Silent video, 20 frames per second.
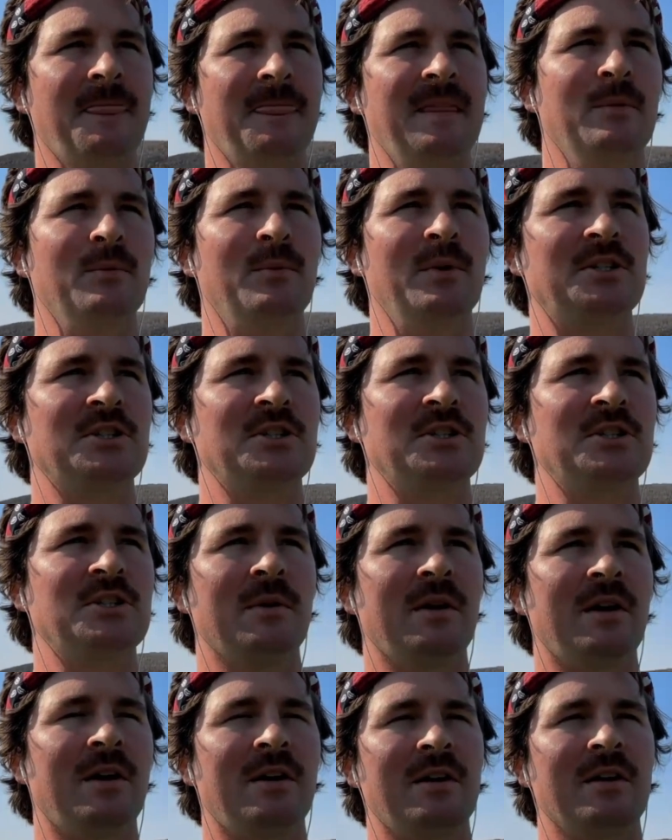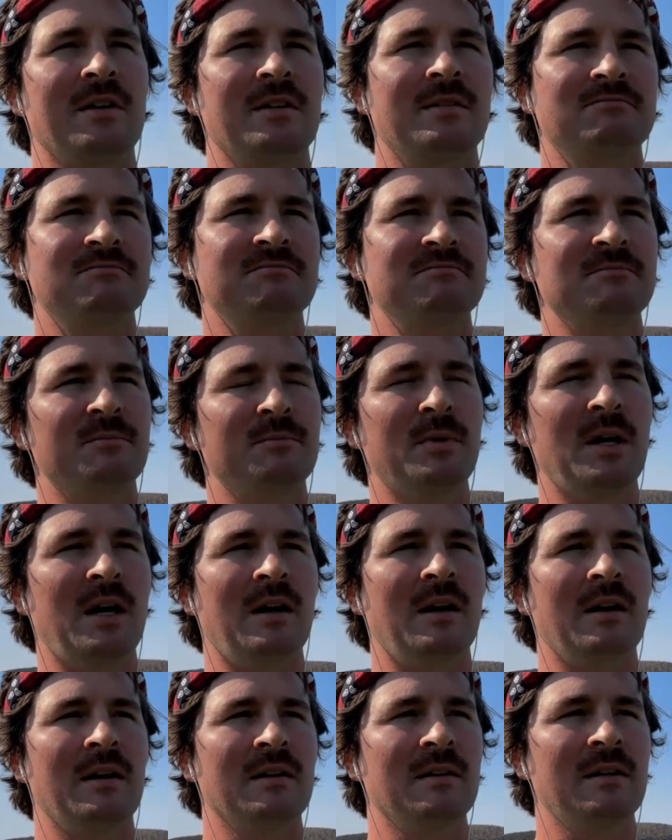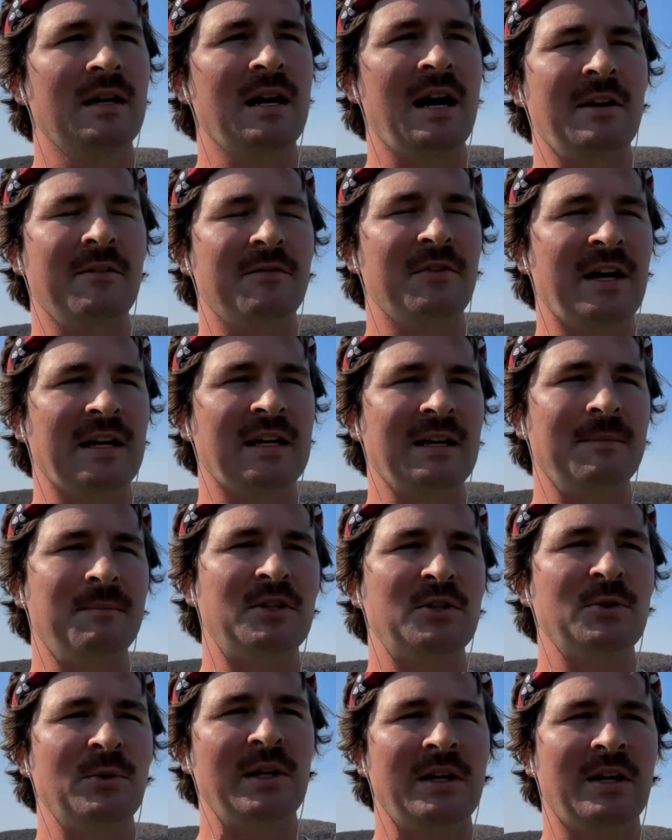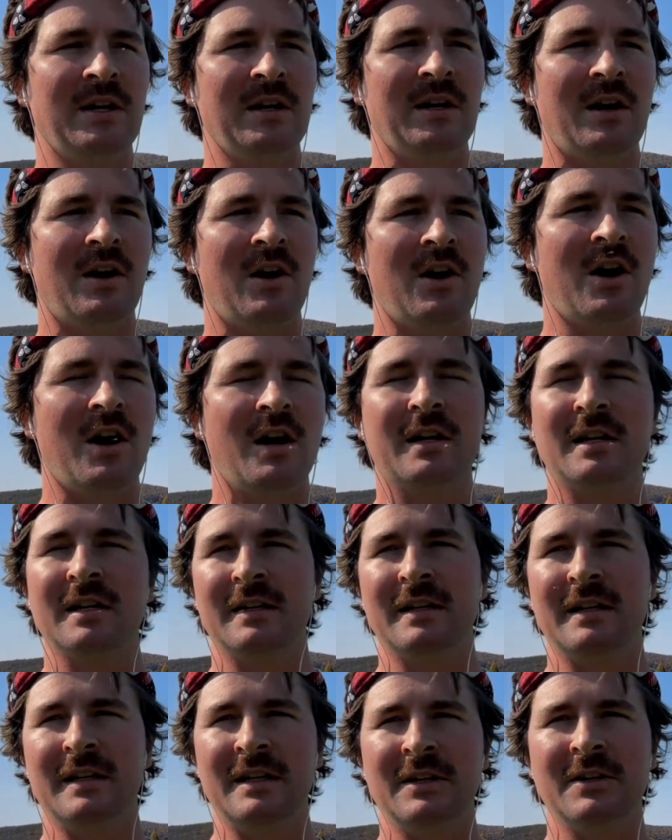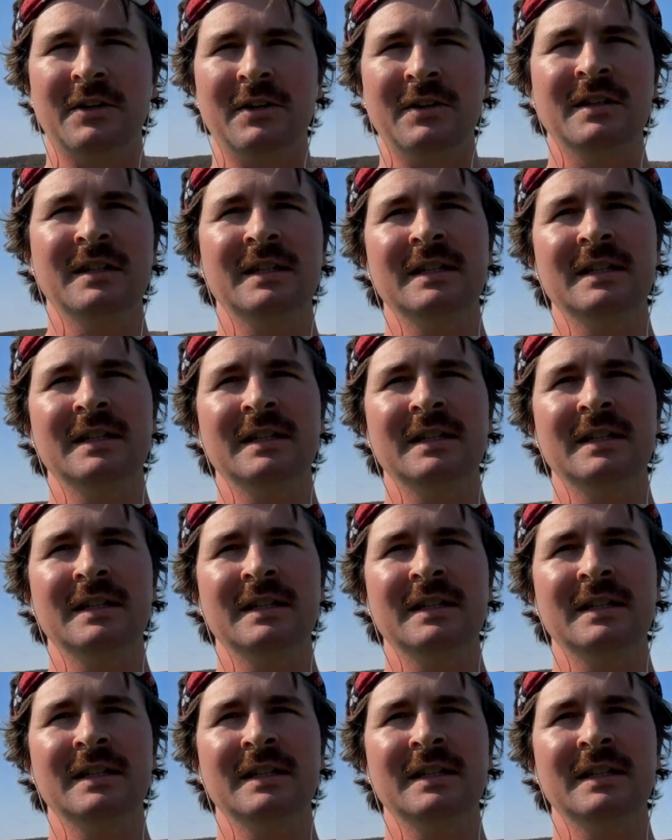which are kind of like in between a hawk and an eagle.